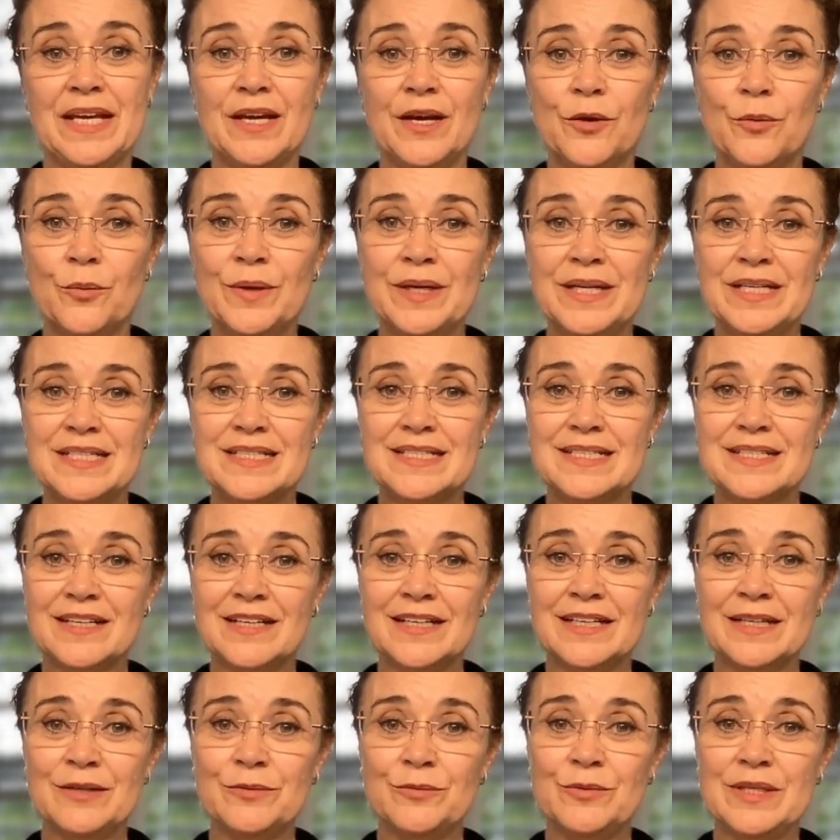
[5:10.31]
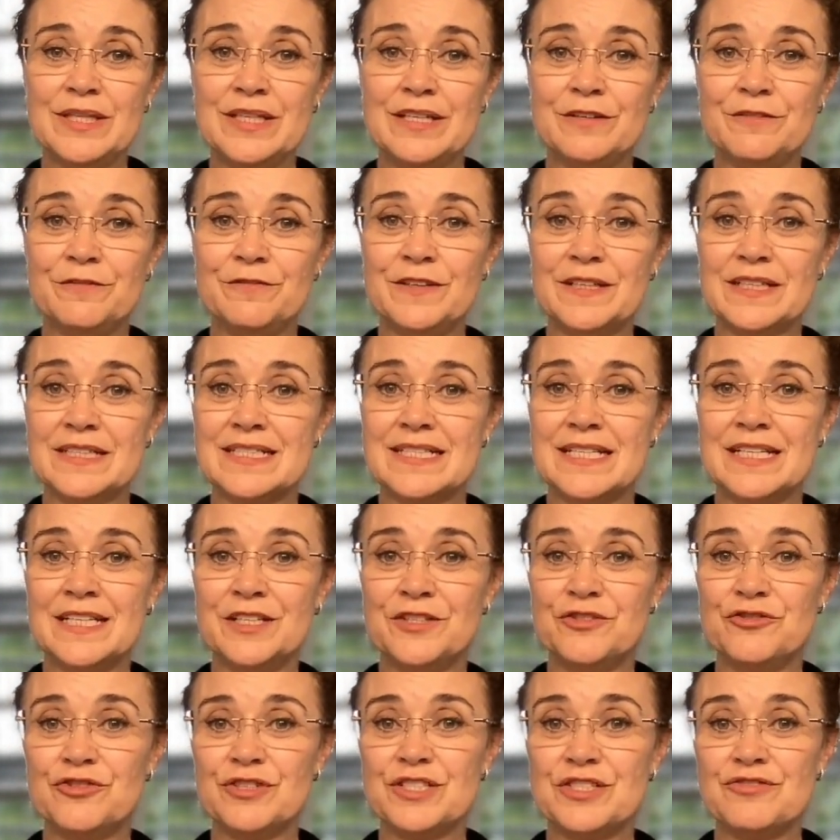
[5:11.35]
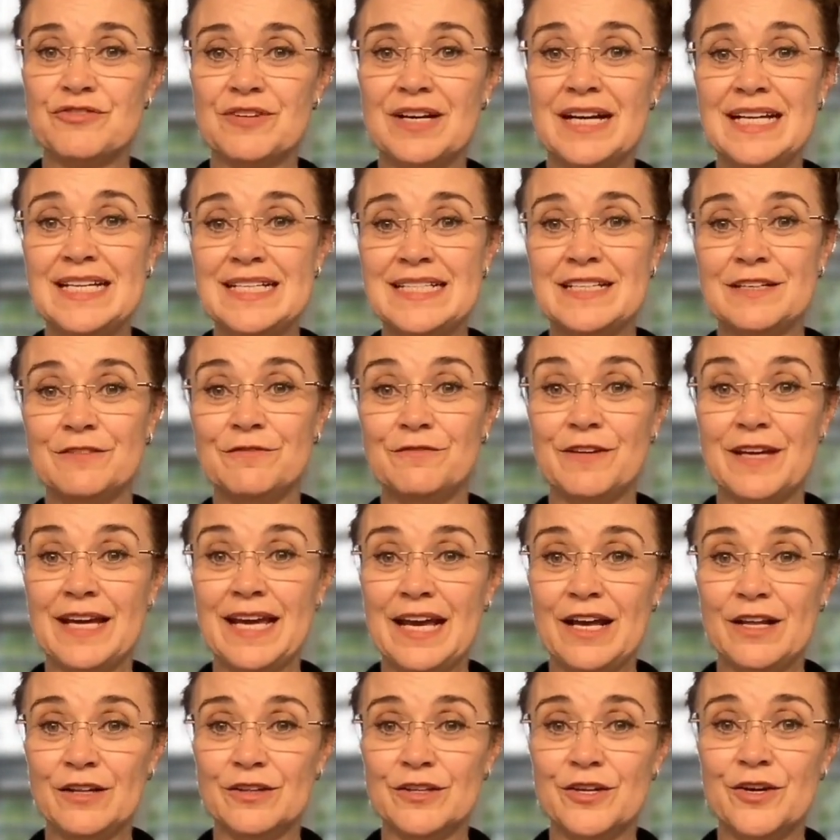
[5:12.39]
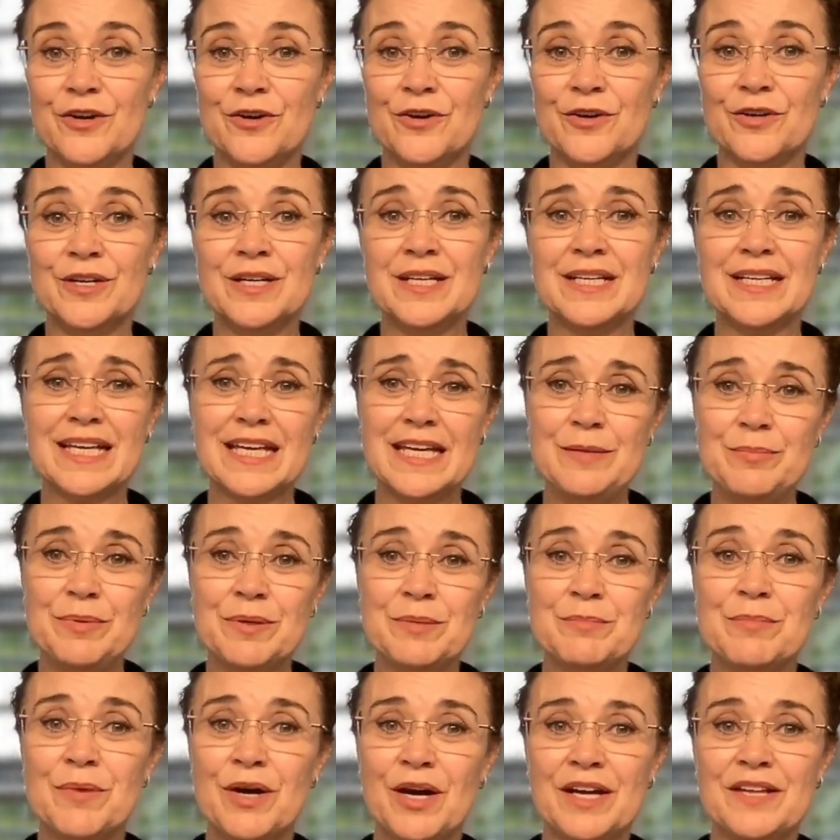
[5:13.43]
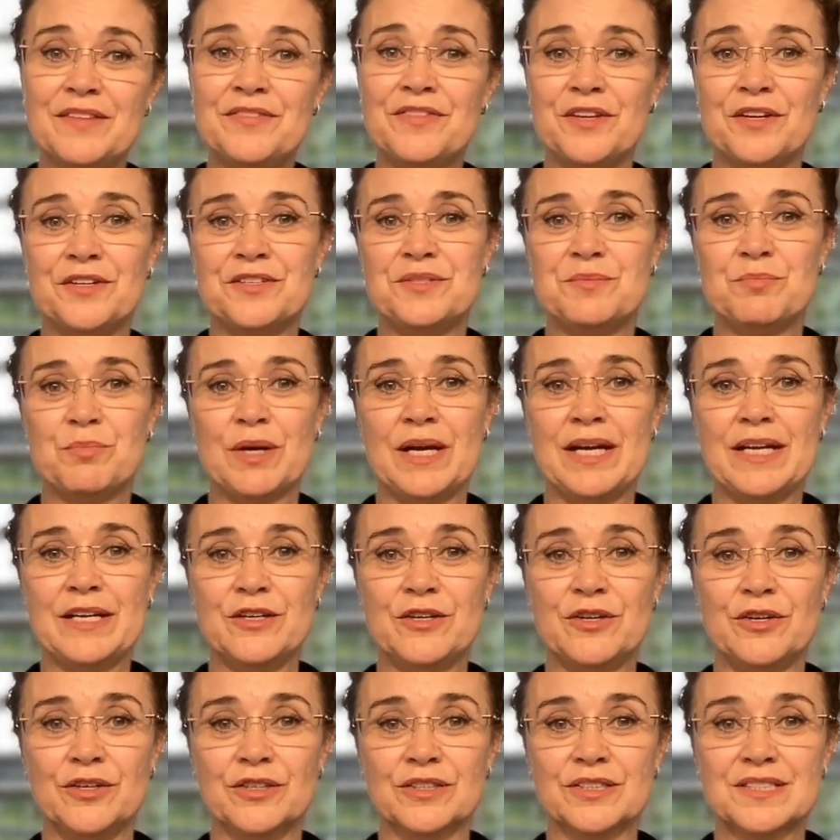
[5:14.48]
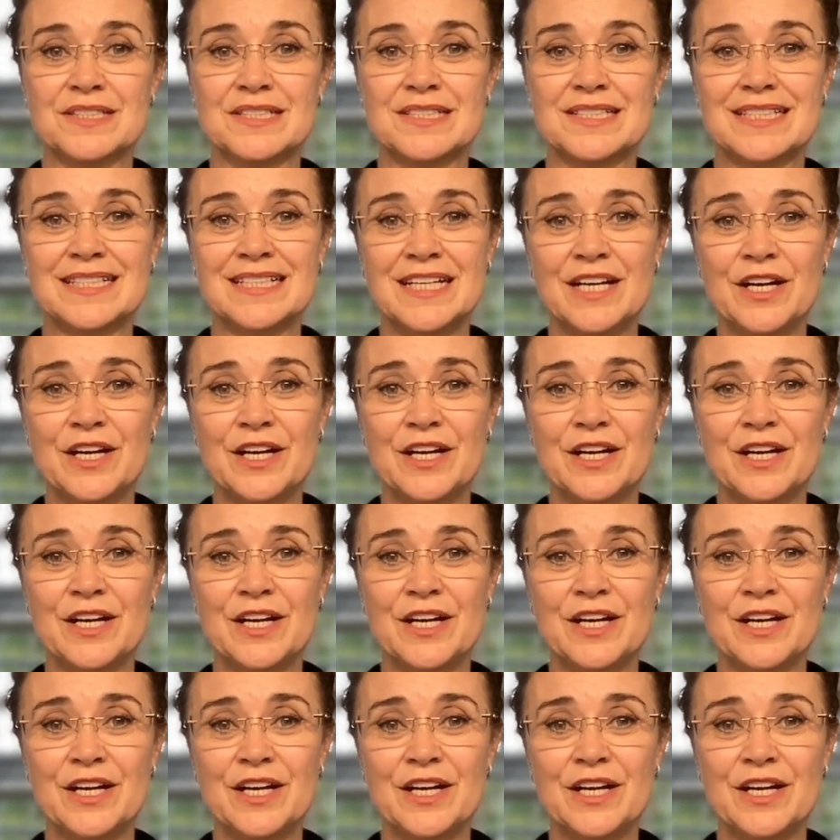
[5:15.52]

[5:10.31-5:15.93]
When deciding whether to fix an interest rate and for how long, keep in mind those break costs.